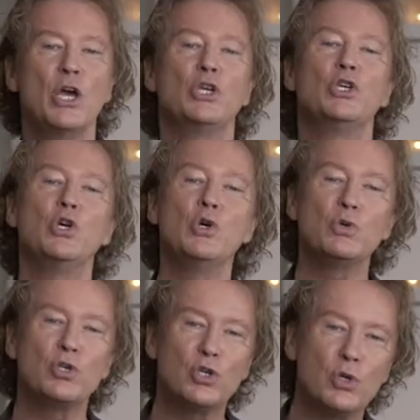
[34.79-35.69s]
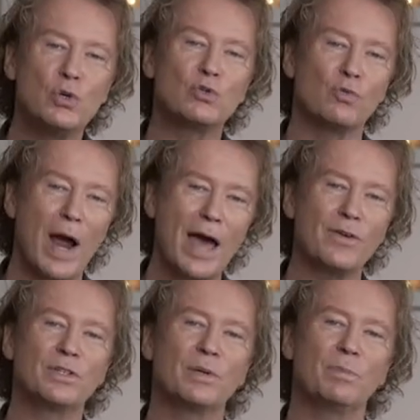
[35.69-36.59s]
you choose
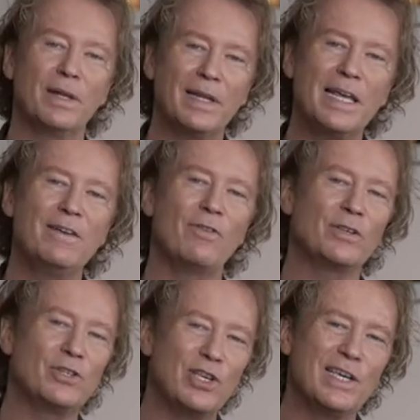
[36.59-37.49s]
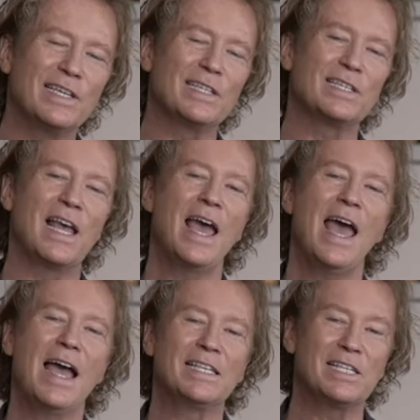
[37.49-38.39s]
rather to believe on Jesus
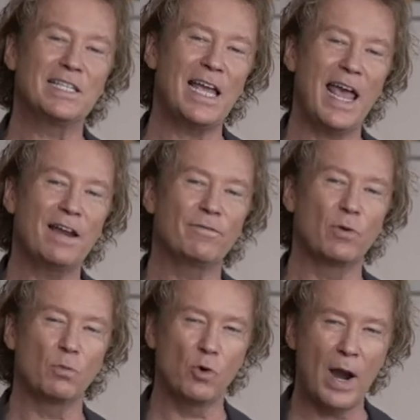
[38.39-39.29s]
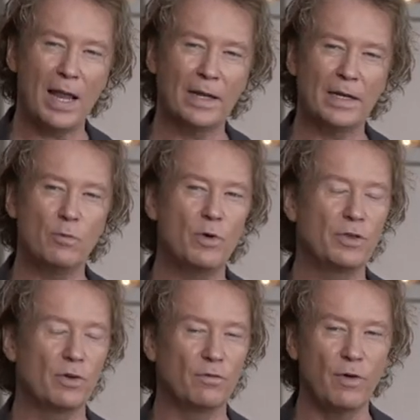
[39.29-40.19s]
and stand for morality
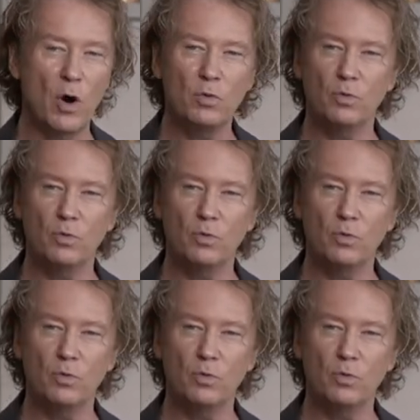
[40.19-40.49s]
with your vote,